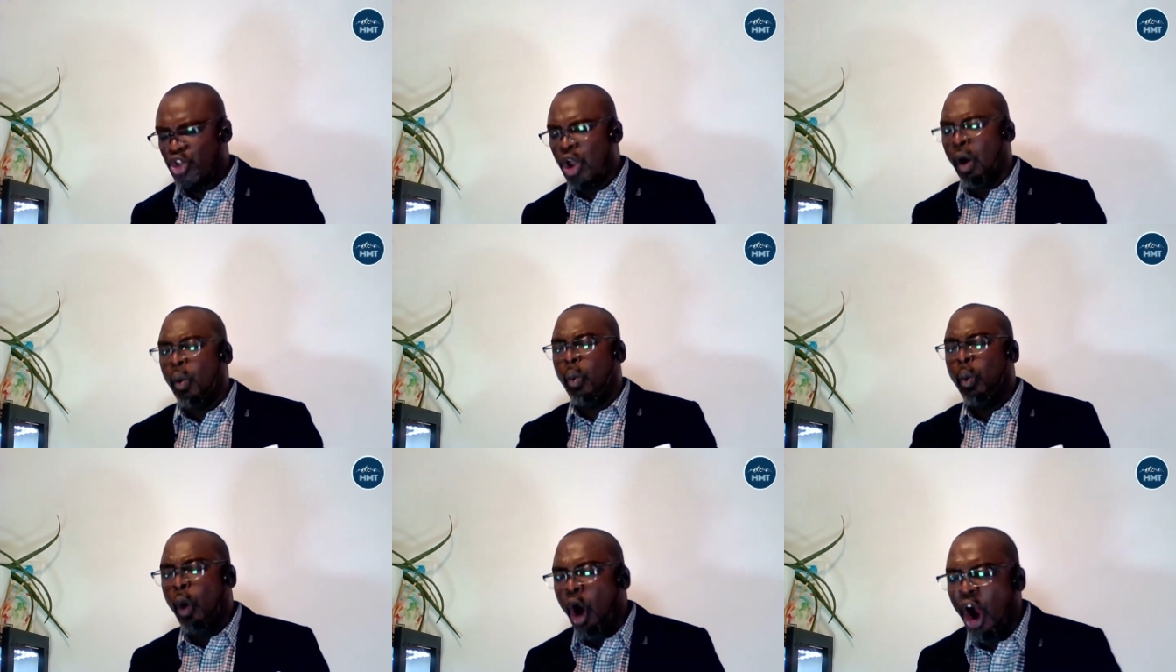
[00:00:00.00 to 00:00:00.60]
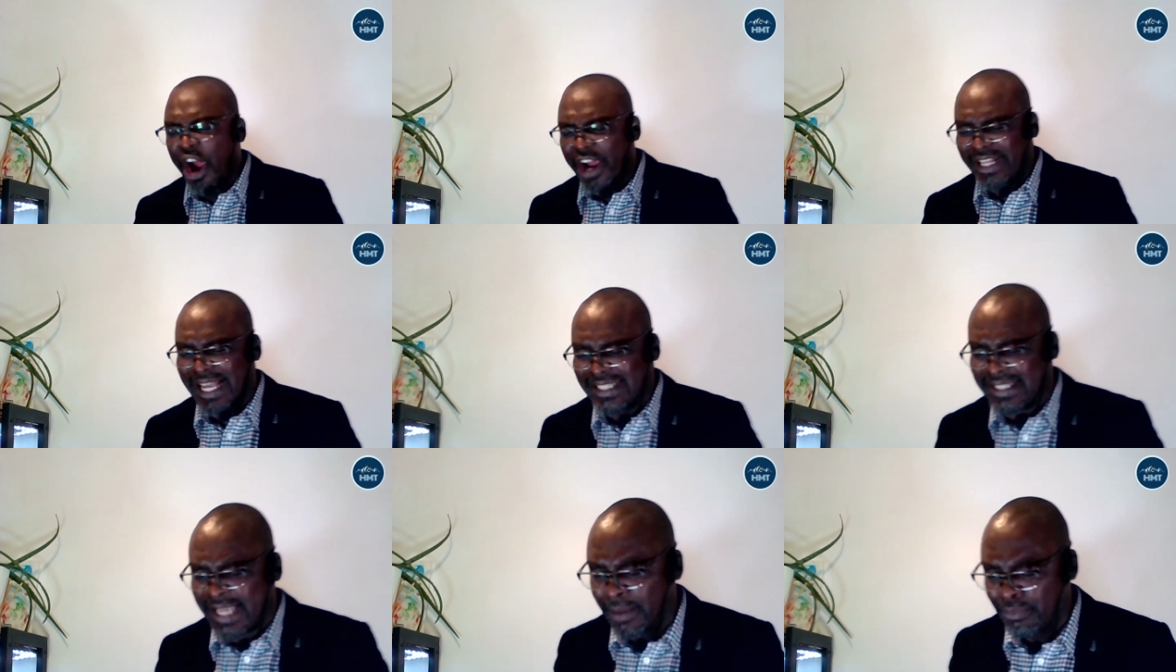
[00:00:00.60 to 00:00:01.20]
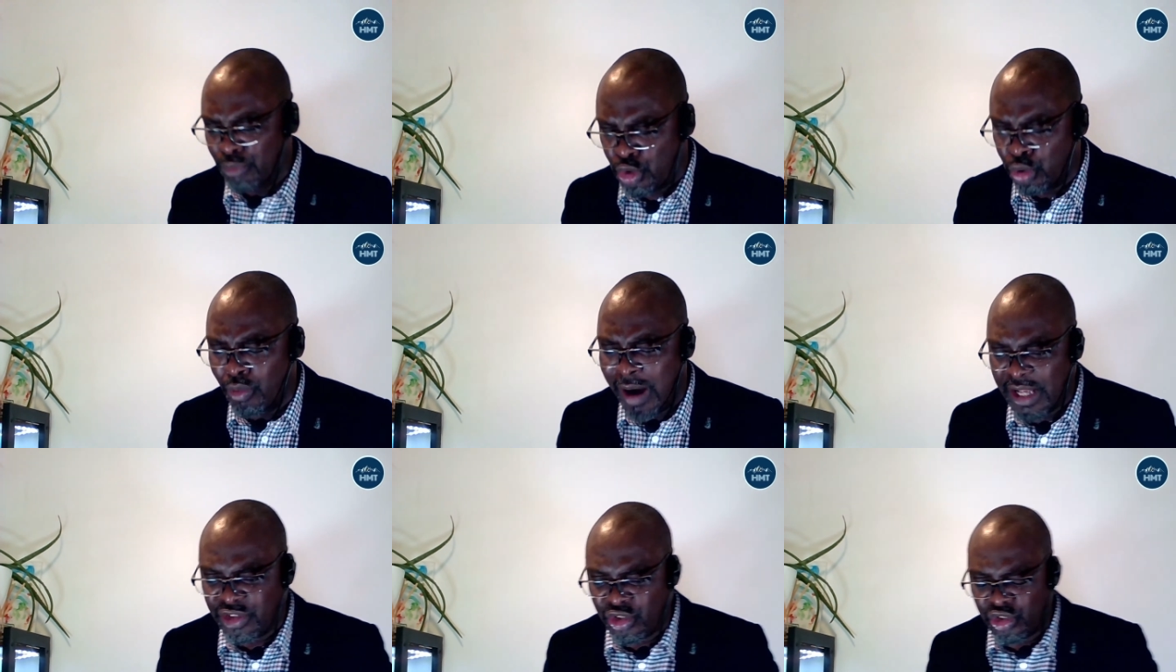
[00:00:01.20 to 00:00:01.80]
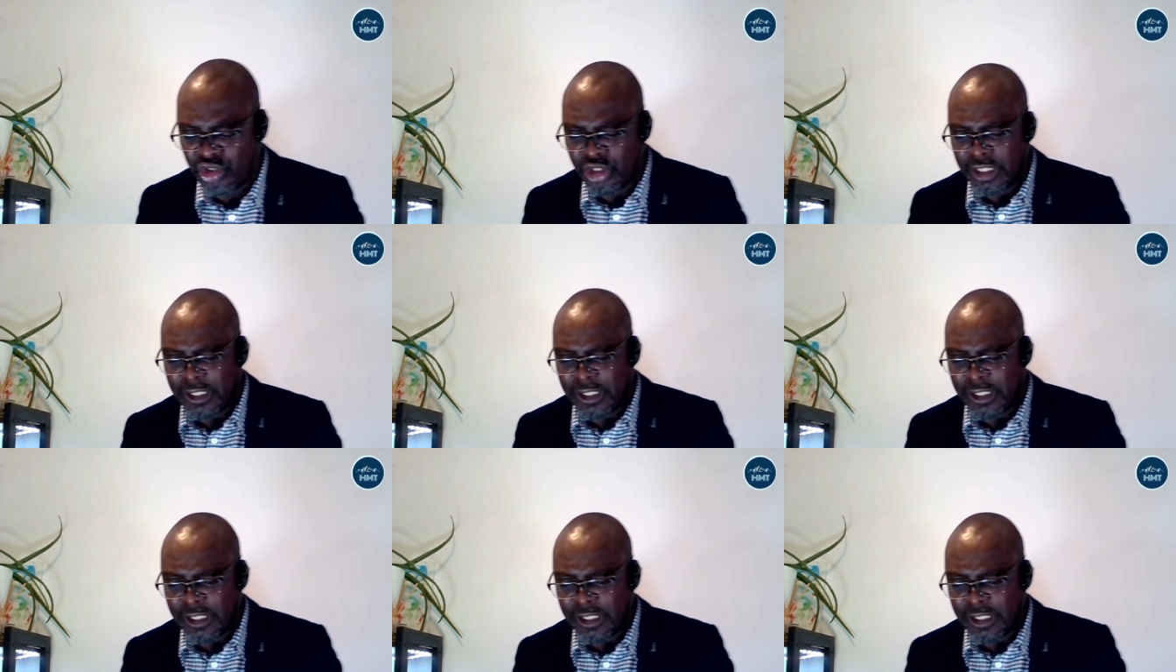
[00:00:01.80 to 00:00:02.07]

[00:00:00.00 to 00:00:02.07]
Your word has come to us.